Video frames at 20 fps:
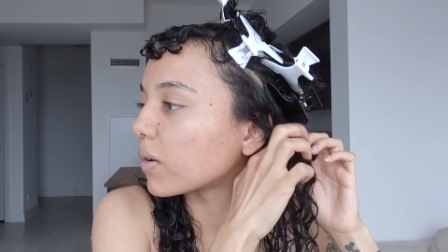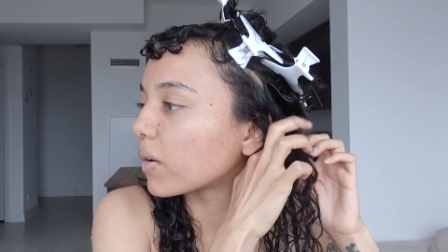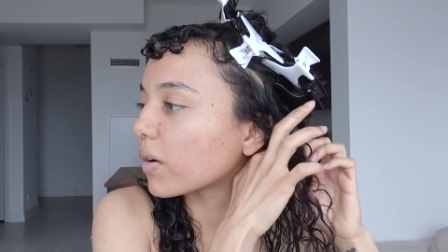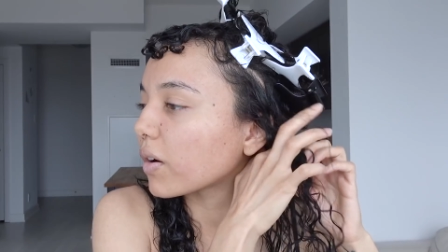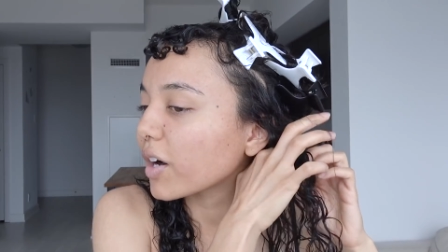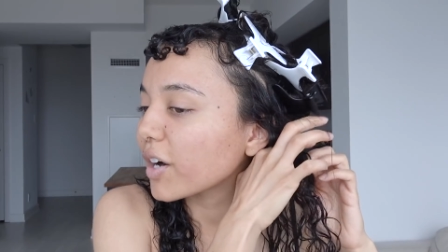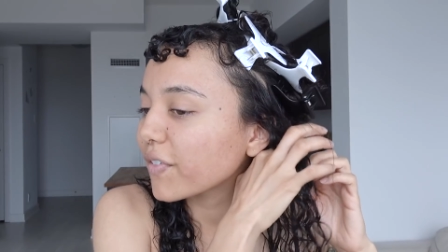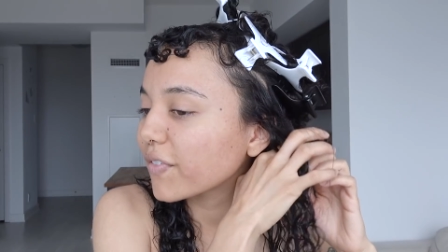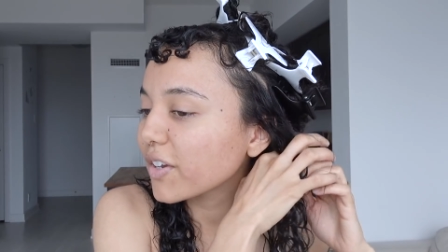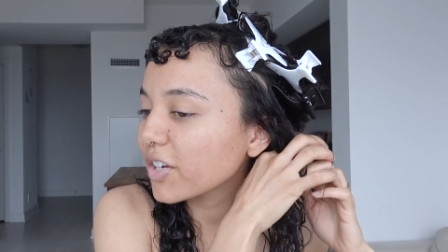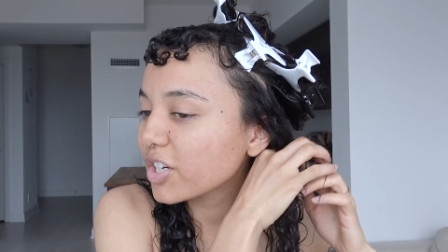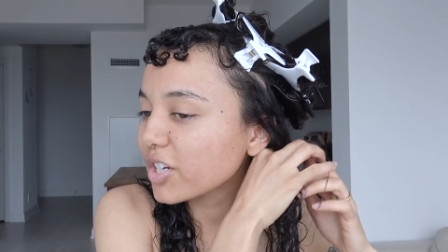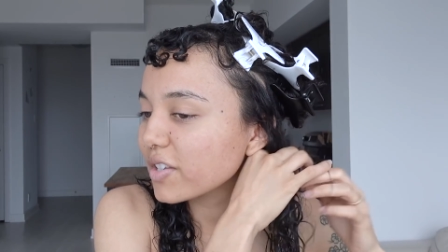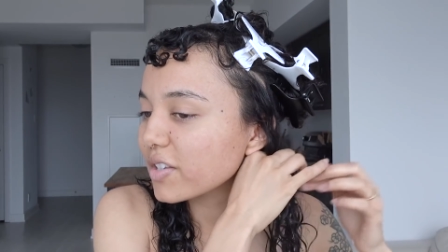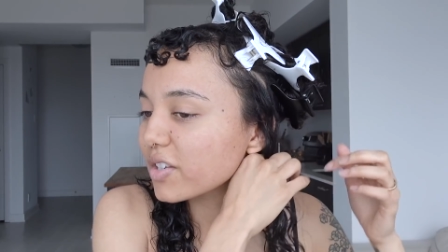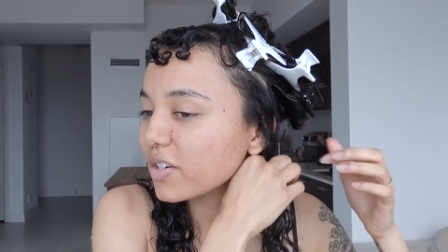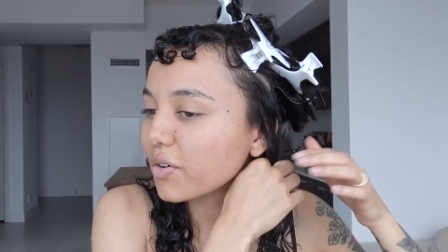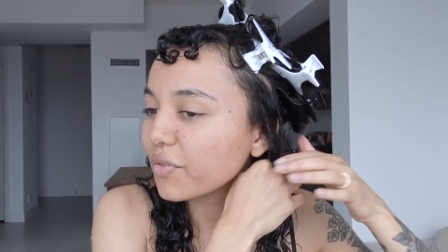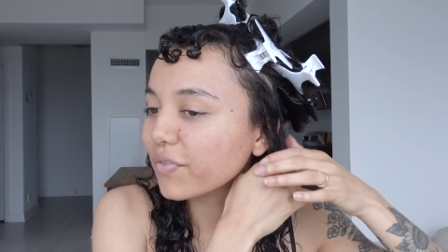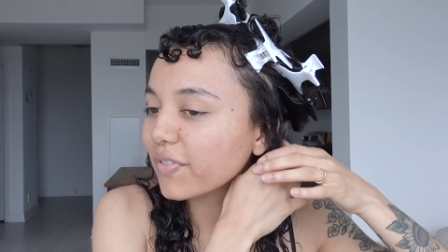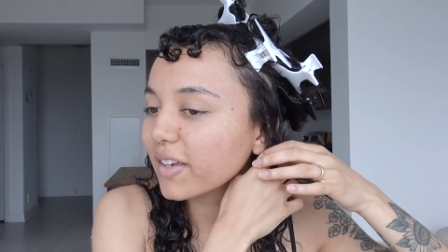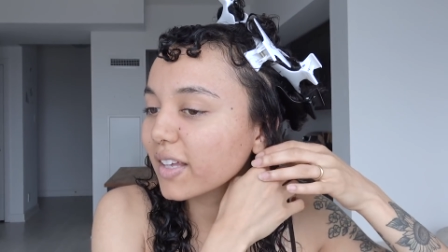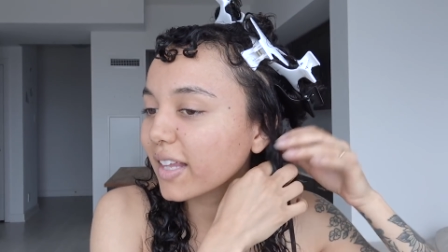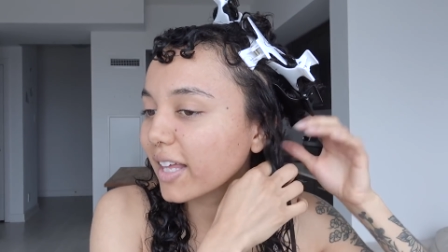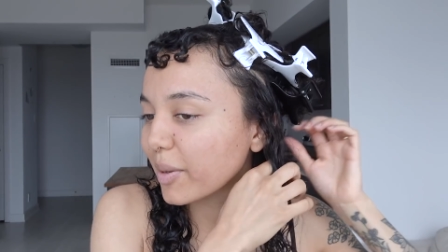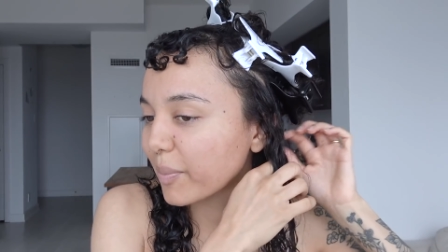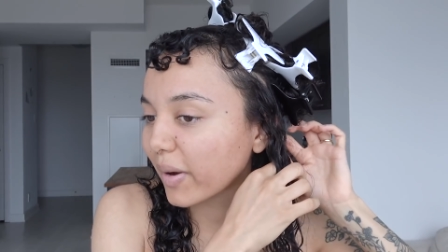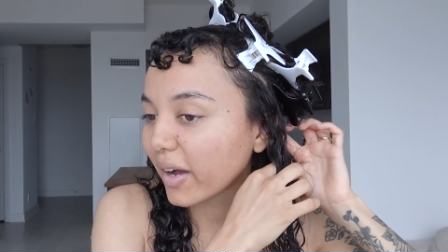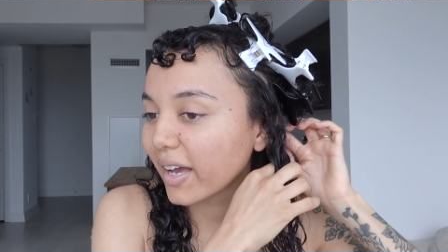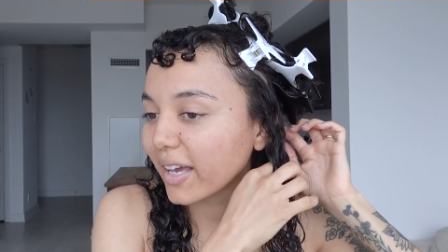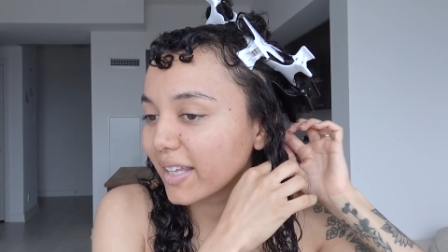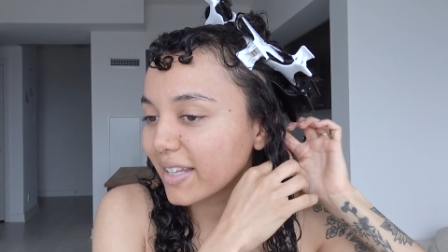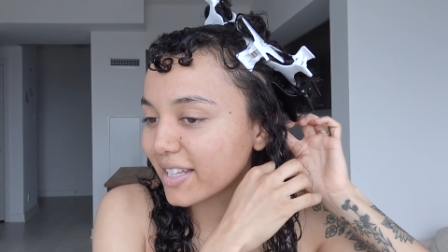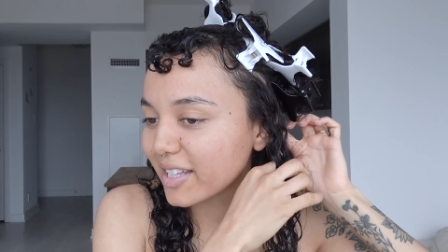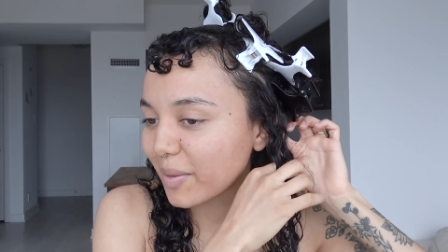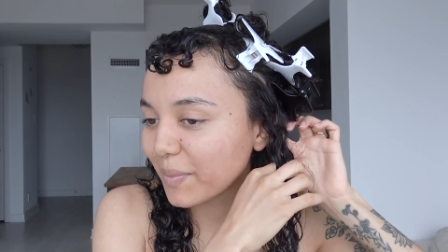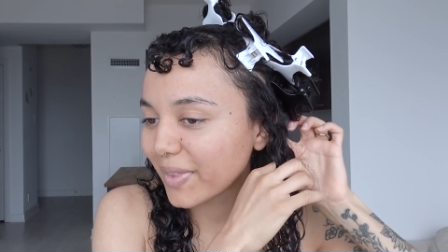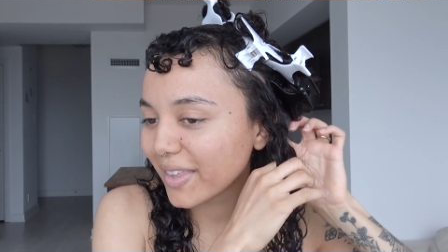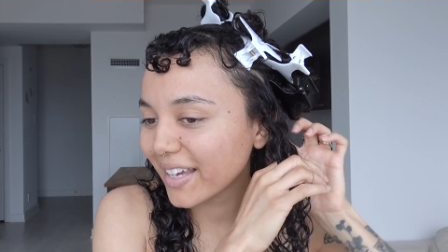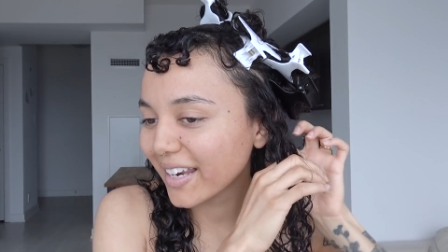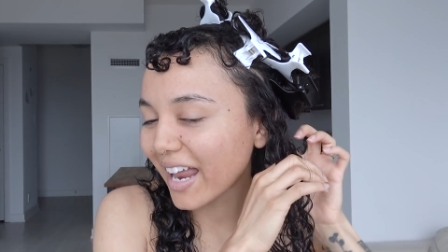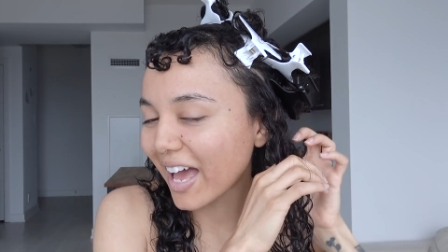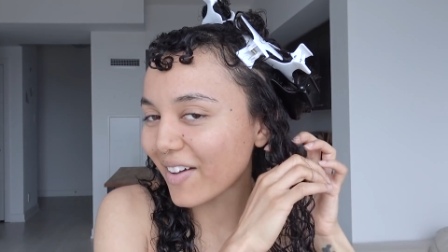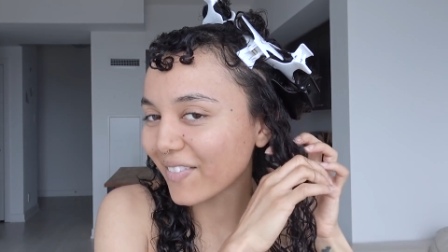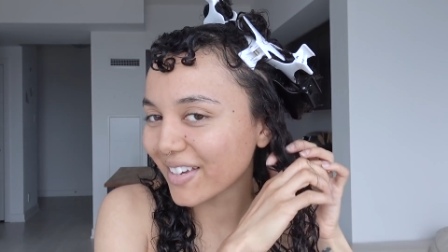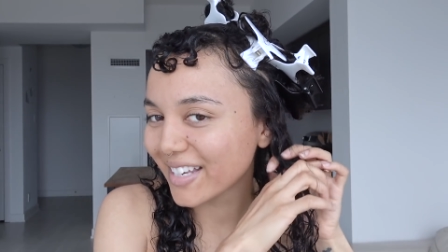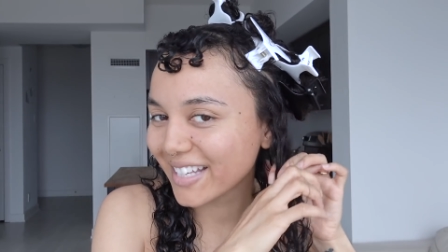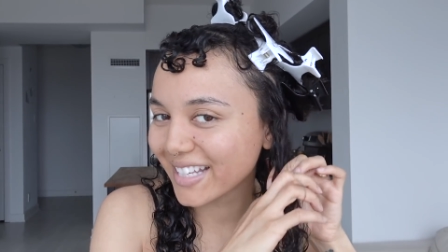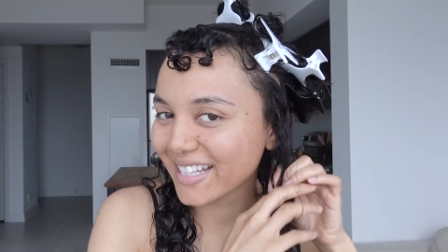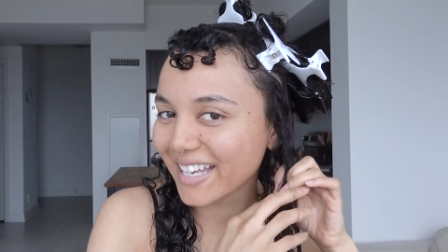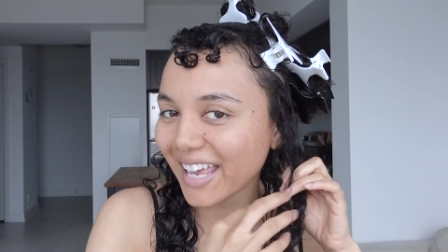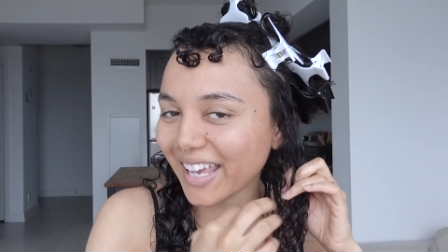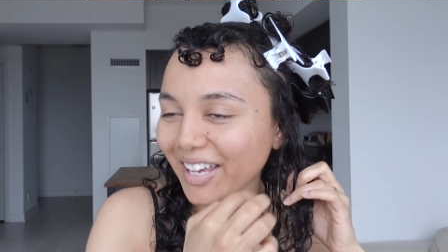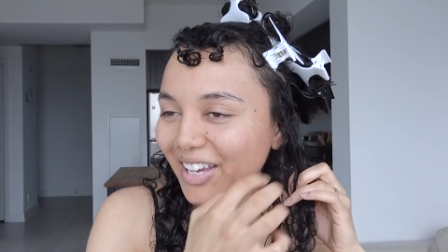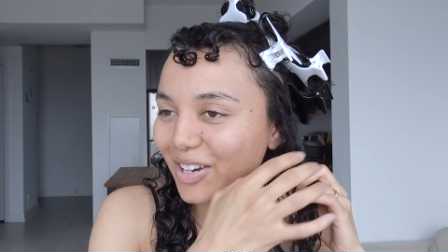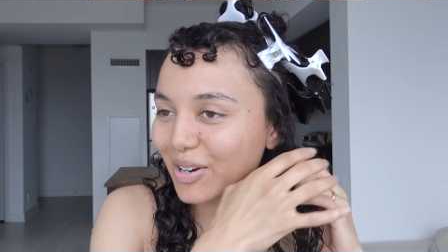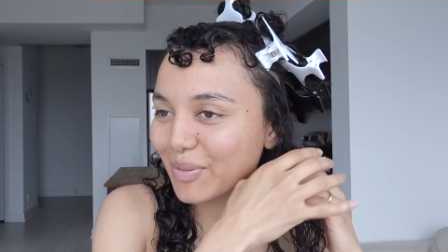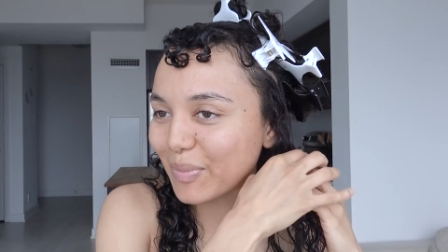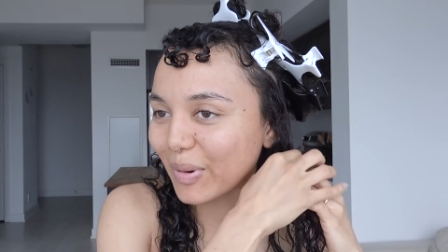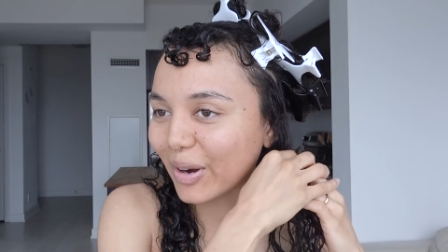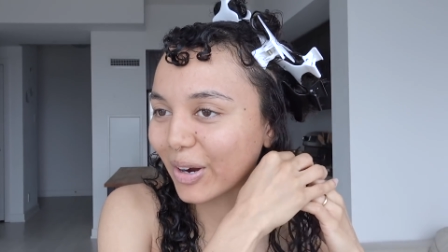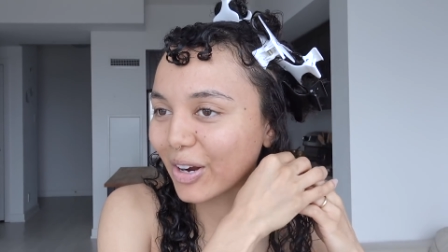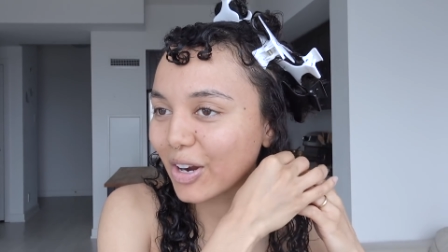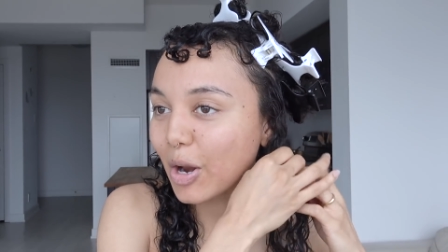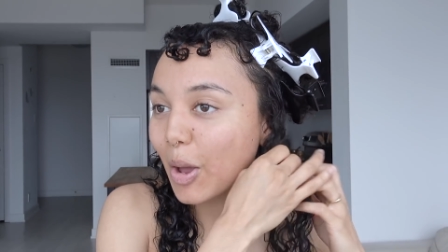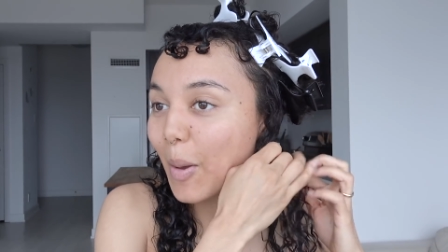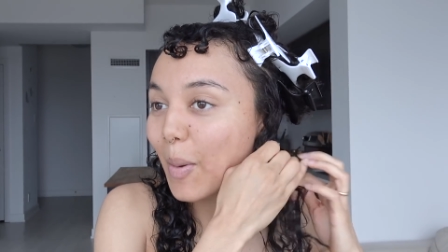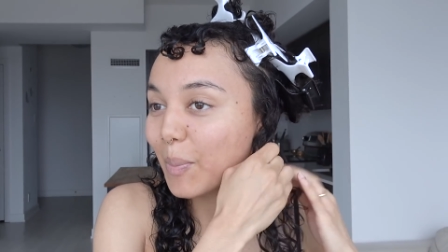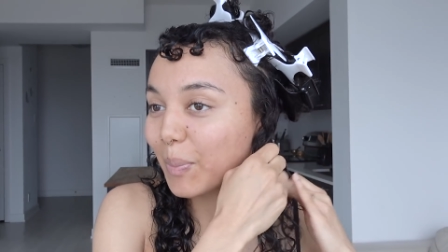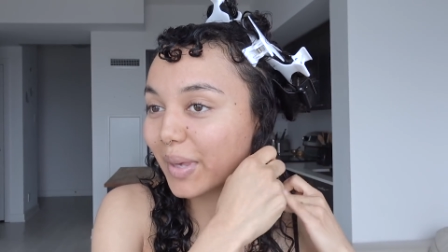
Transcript: Or if you just don't feel like buying something and having to take it apart,